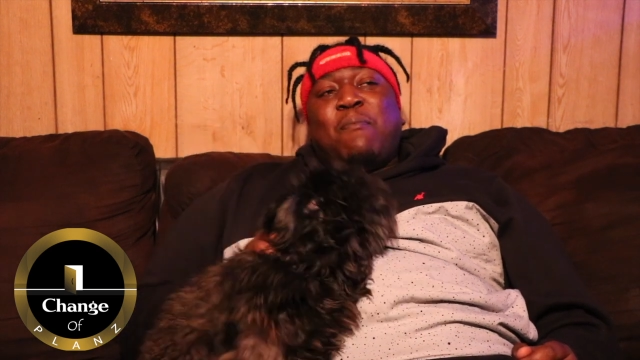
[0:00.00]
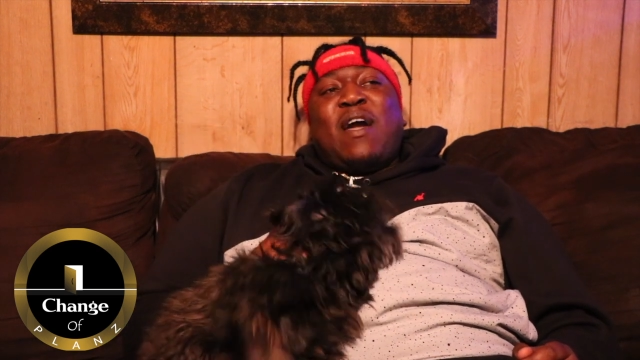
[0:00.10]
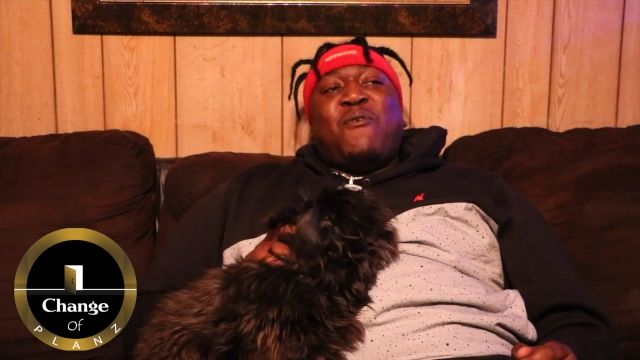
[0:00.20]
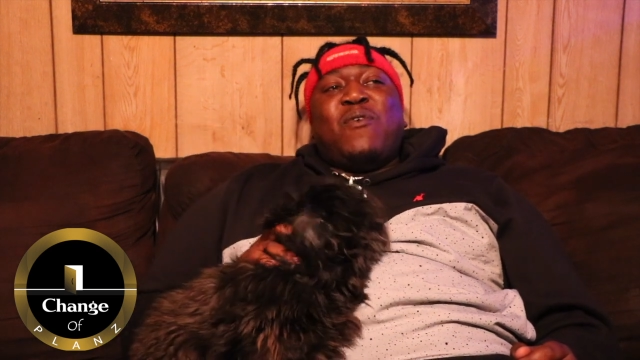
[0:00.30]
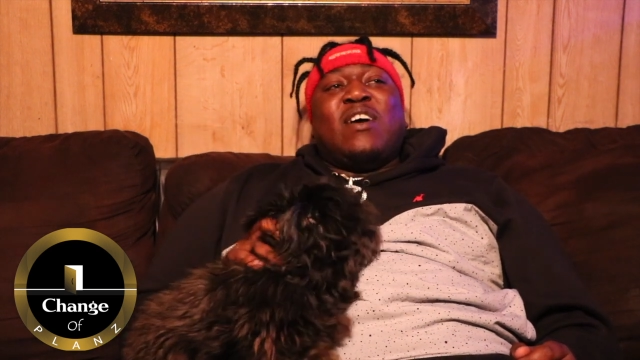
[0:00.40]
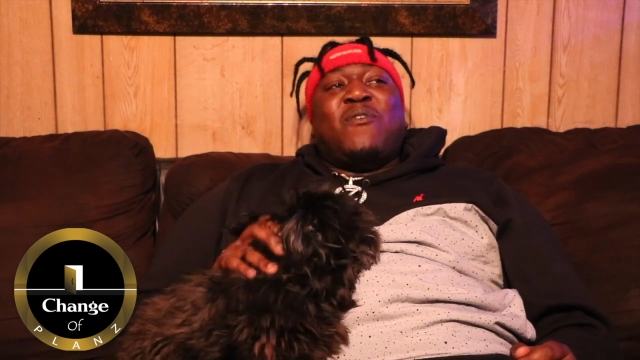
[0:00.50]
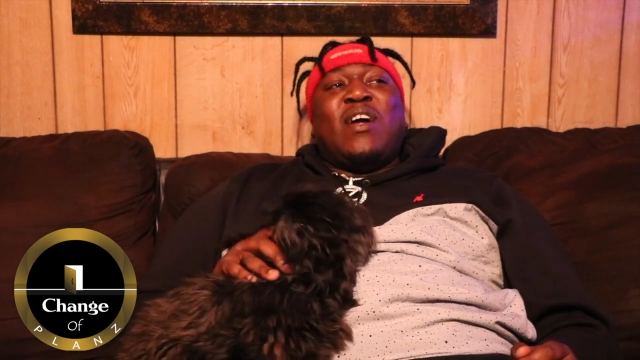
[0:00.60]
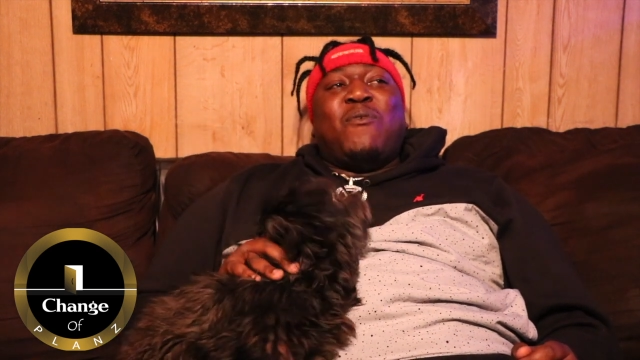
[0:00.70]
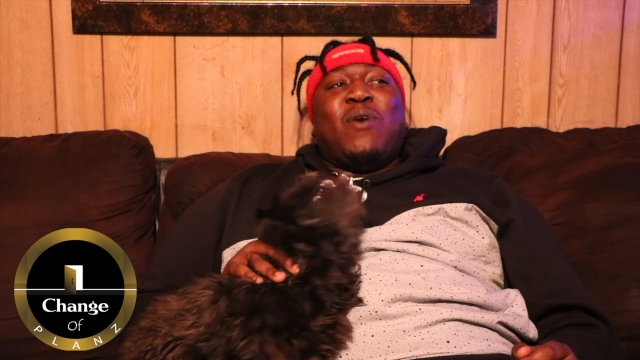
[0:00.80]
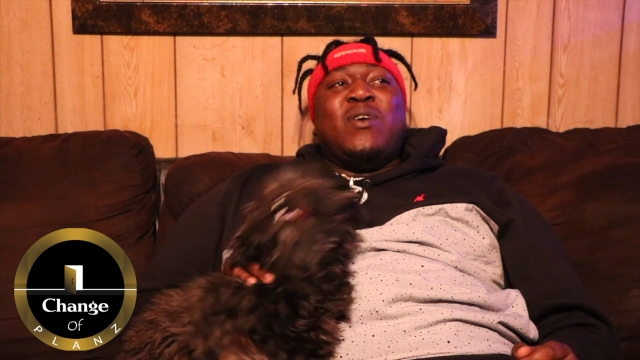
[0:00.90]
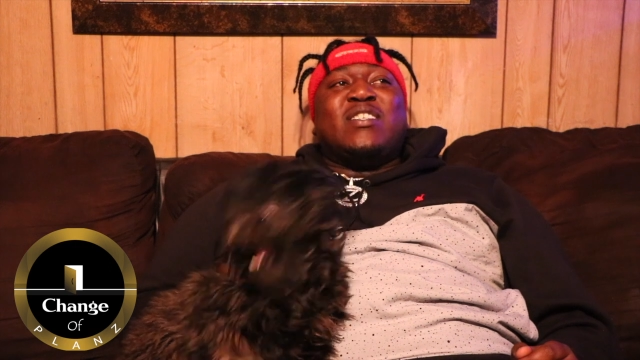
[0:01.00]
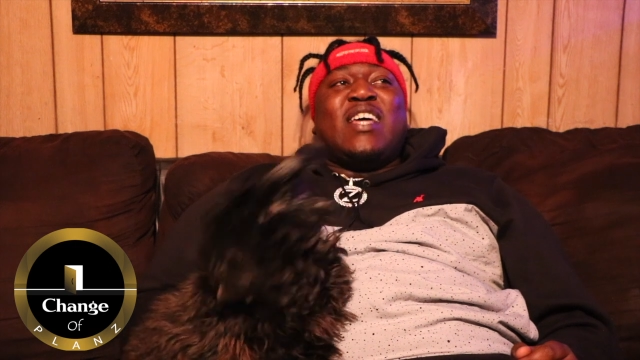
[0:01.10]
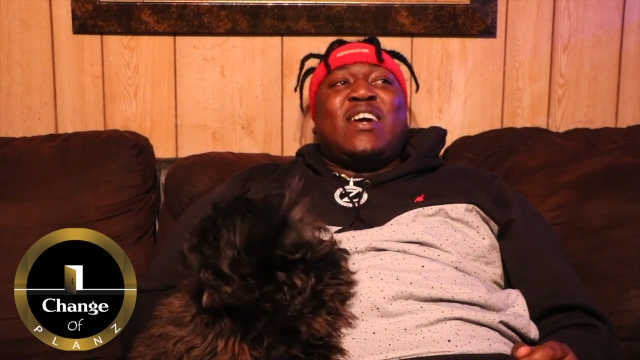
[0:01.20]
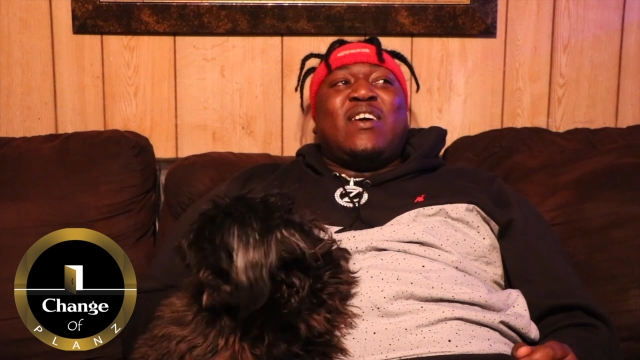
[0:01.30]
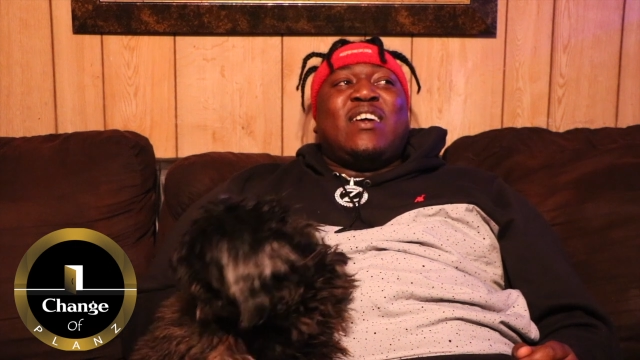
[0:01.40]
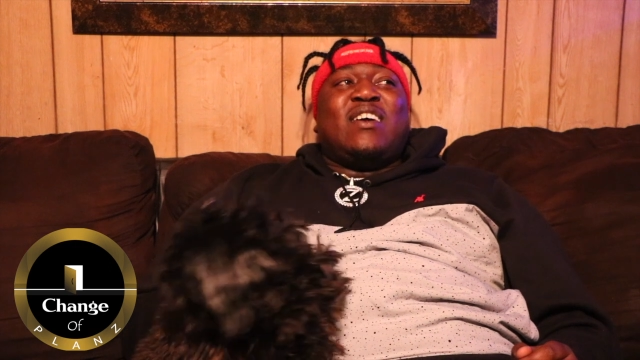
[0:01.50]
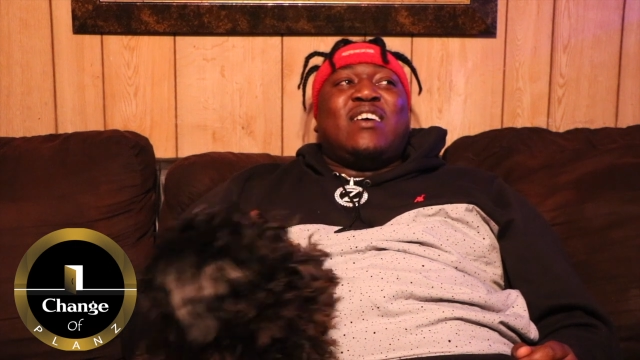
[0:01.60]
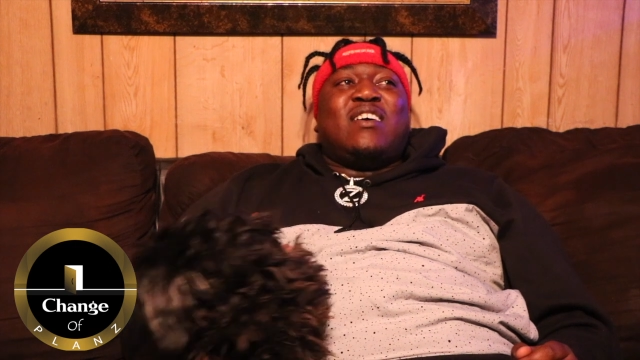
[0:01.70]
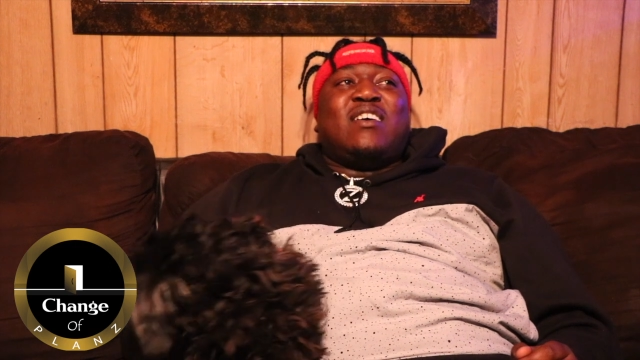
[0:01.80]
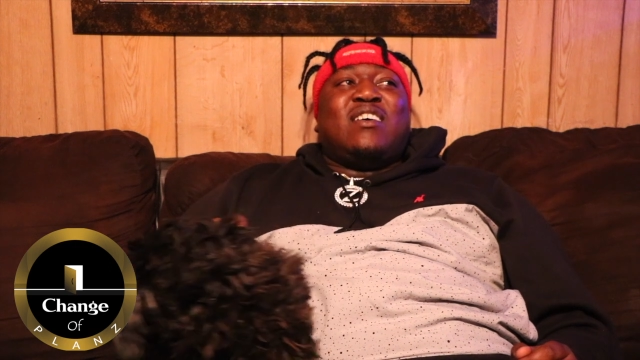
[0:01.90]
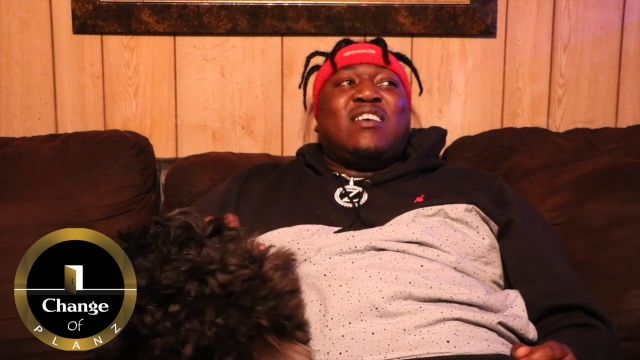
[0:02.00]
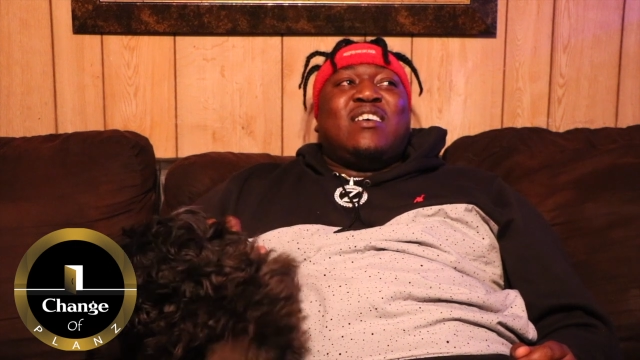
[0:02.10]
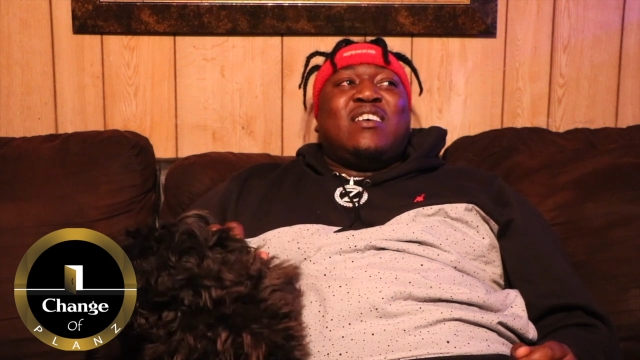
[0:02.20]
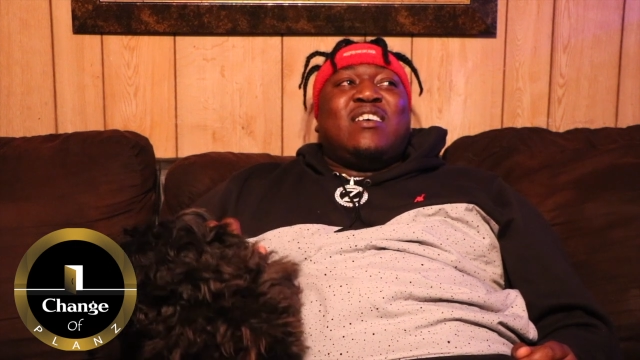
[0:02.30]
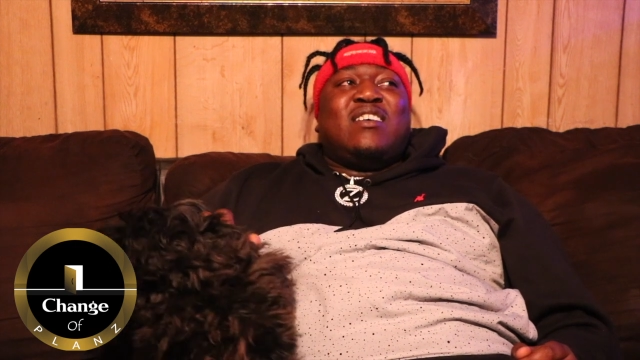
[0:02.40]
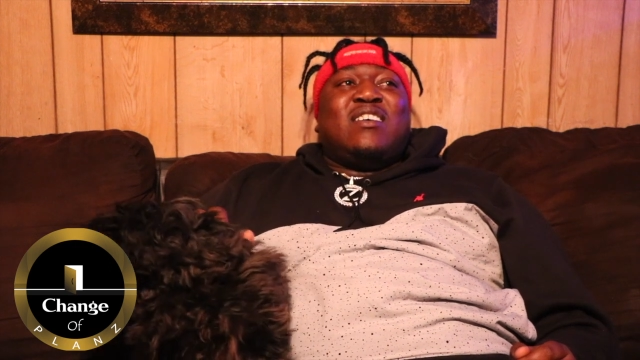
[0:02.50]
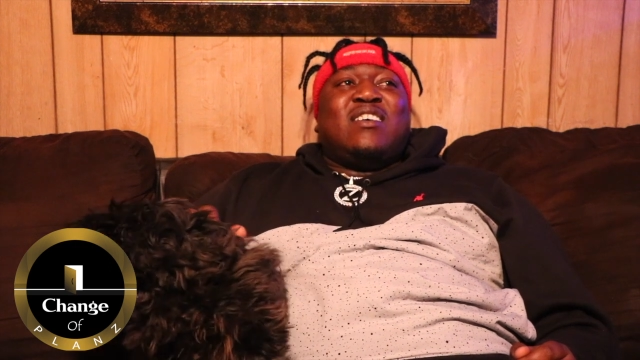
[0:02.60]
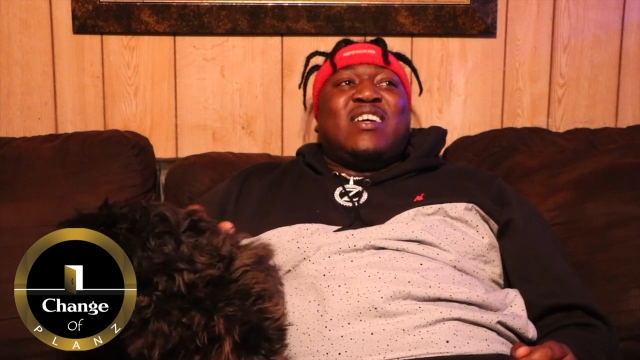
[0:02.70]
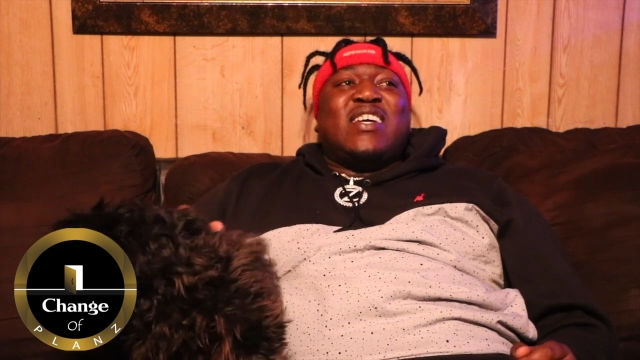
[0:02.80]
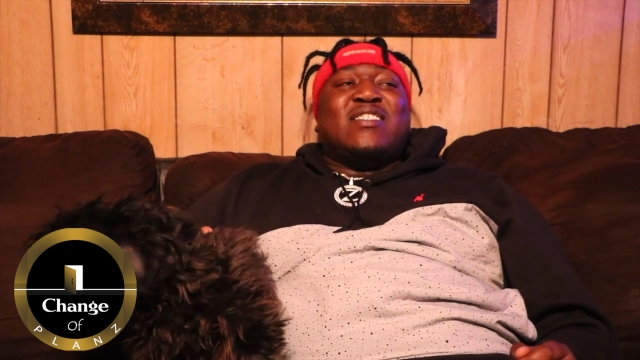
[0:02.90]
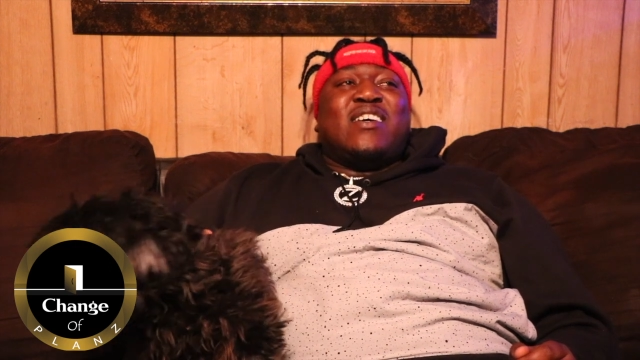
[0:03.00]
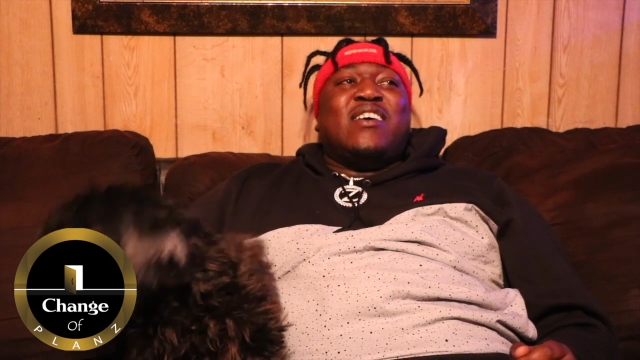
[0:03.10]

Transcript: Man, when when, when we say it's